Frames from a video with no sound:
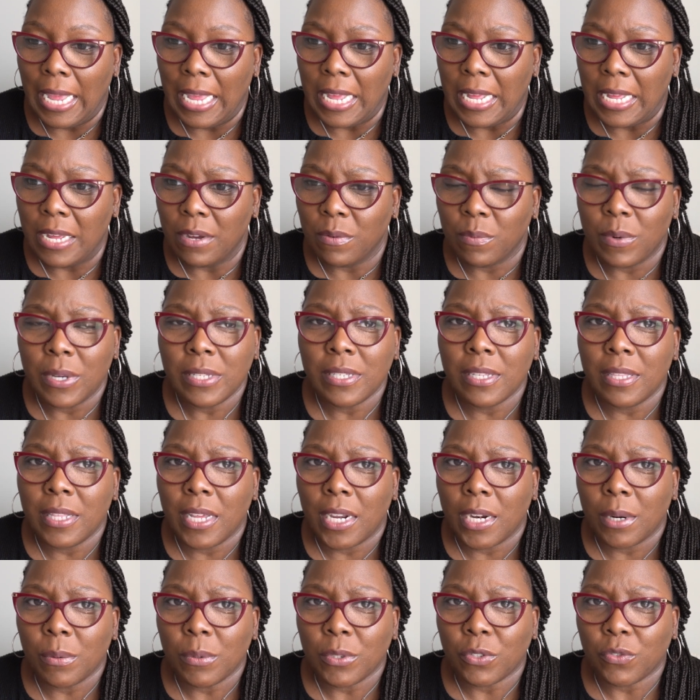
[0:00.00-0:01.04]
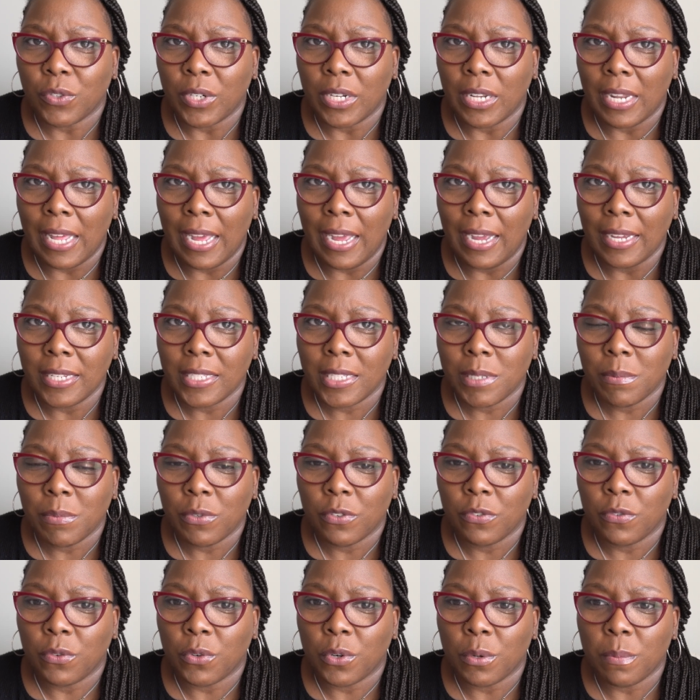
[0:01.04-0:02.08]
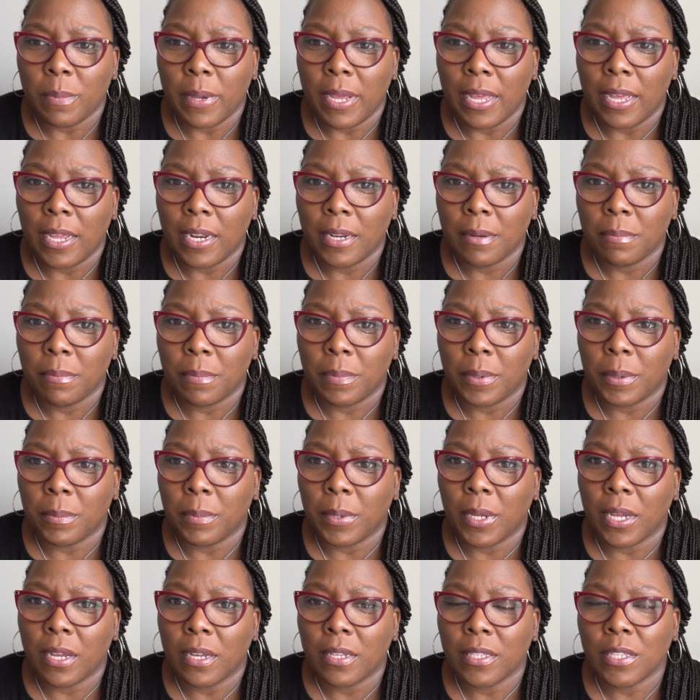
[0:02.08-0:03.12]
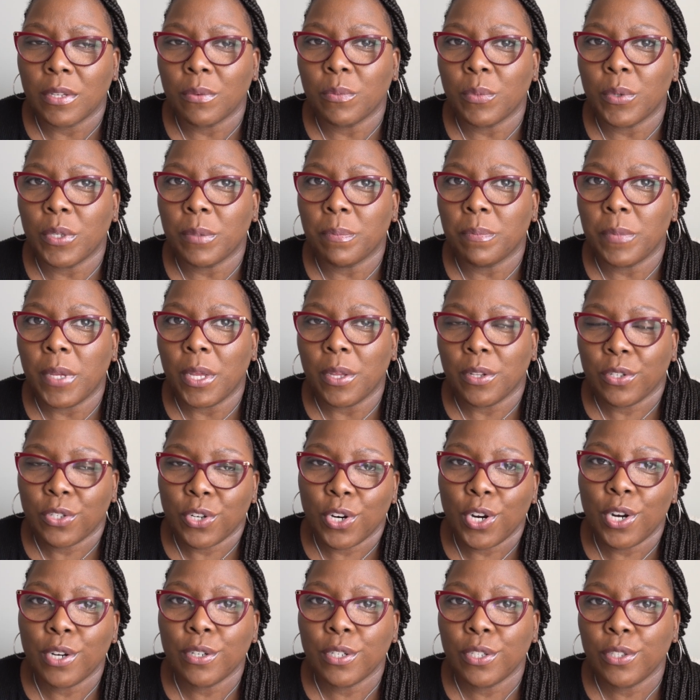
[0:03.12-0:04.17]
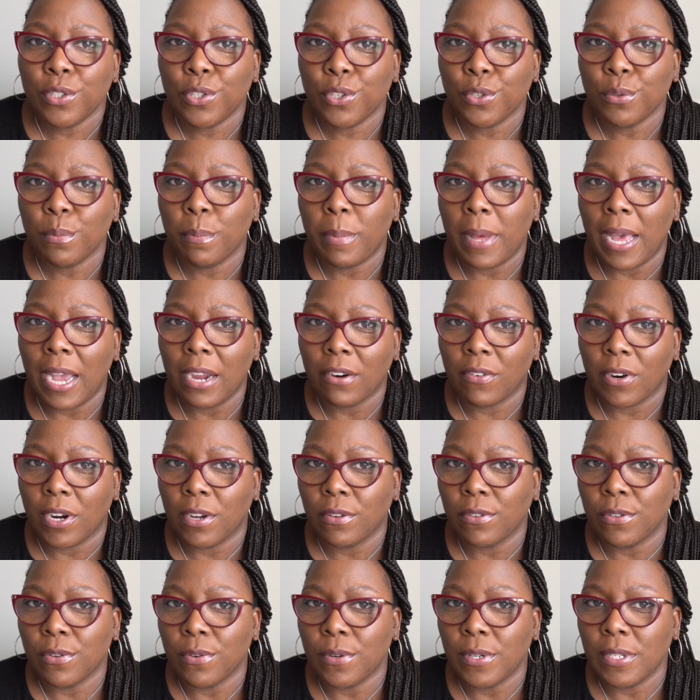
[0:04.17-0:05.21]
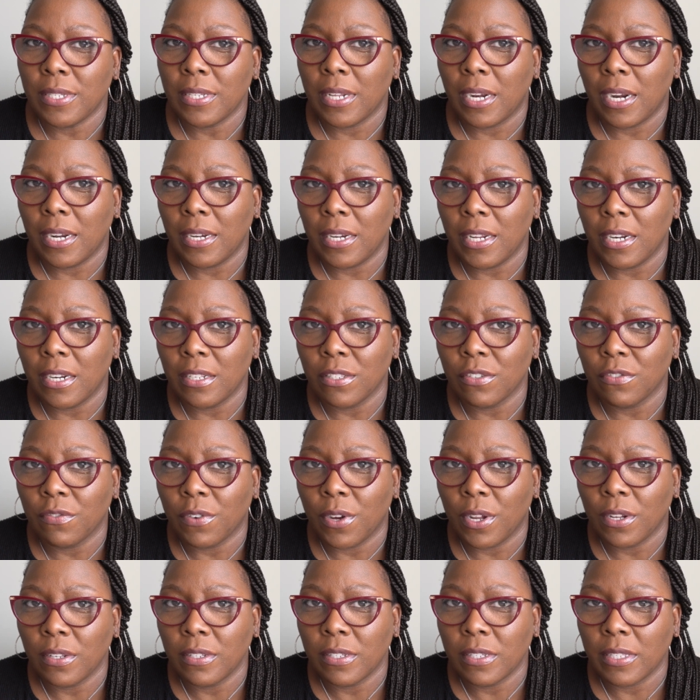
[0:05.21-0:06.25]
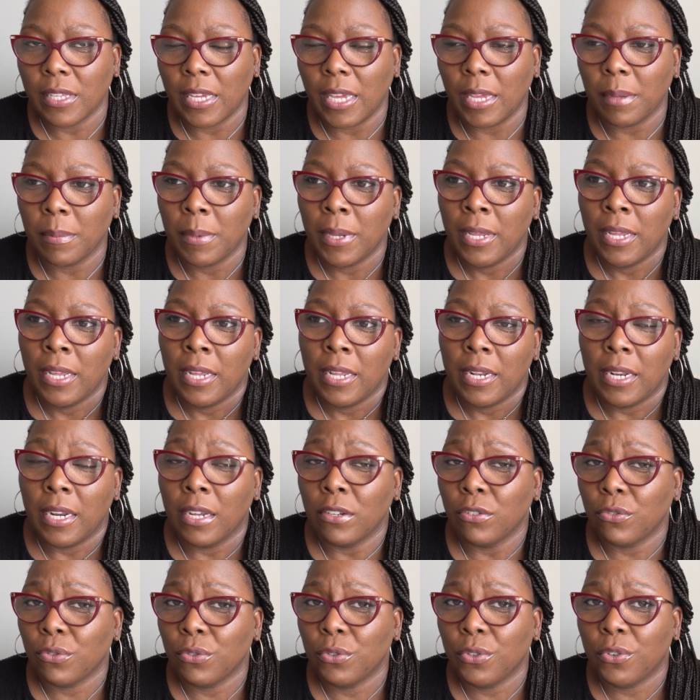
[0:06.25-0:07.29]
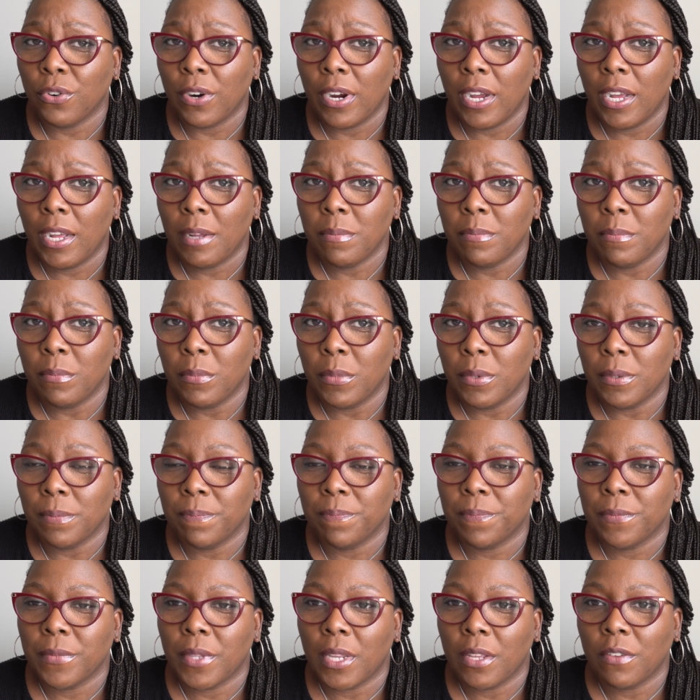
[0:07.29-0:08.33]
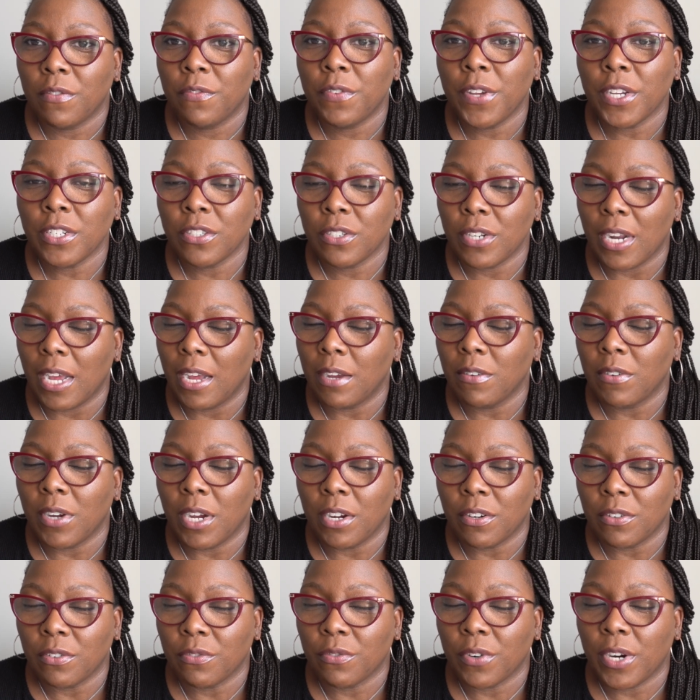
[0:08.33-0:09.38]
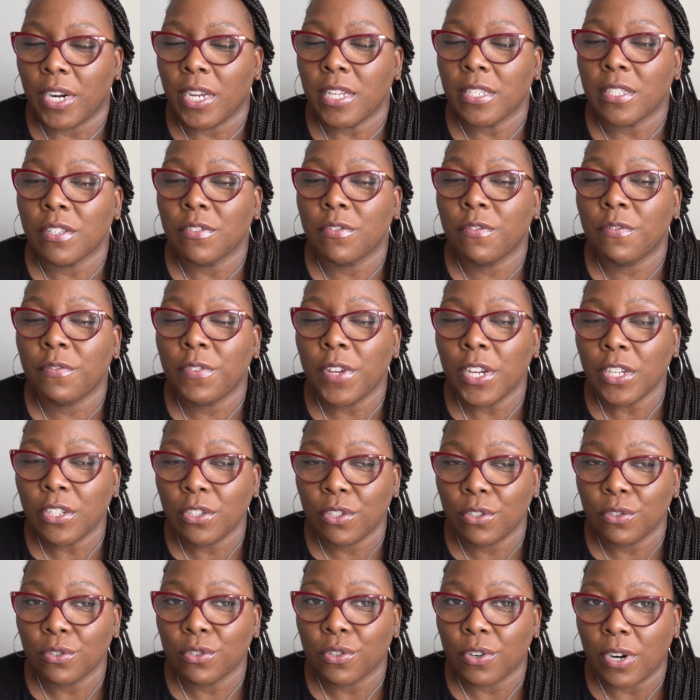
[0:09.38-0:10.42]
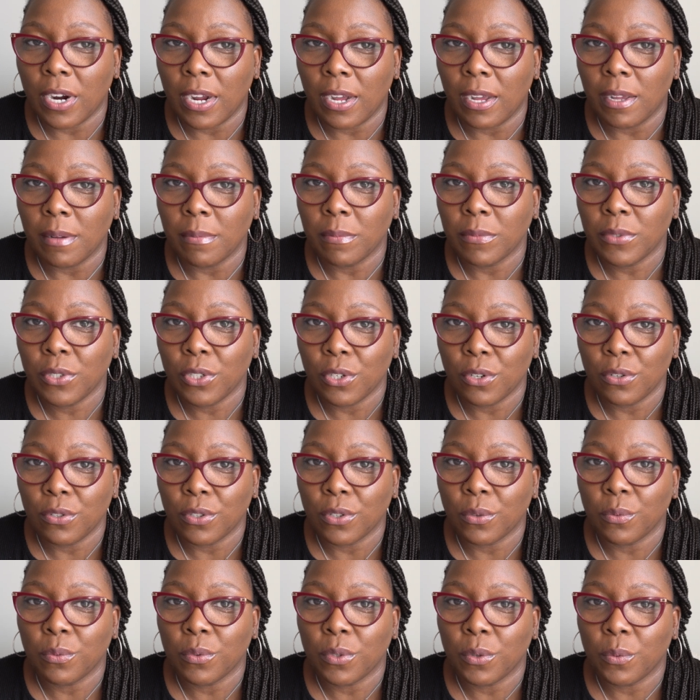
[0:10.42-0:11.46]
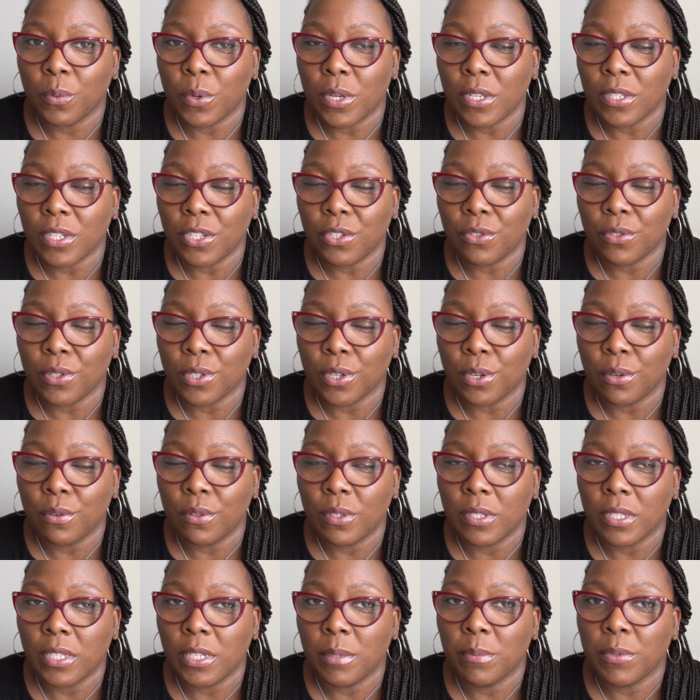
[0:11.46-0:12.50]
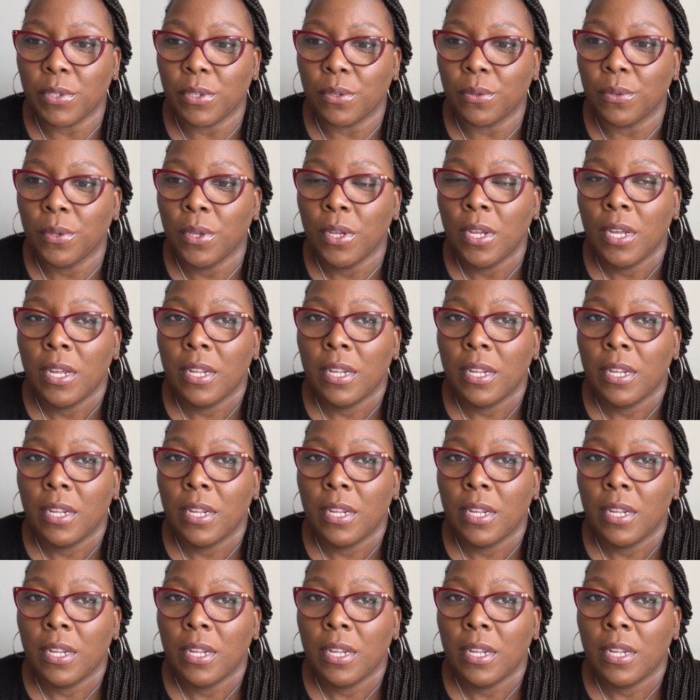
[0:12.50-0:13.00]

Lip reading: It wasn't that it was relaxing before bed, but because it turned into background noise that I needed to fall asleep. Now, true crime fiction, I rephrase, fictional crime shows are the ones I used to go to sleep to.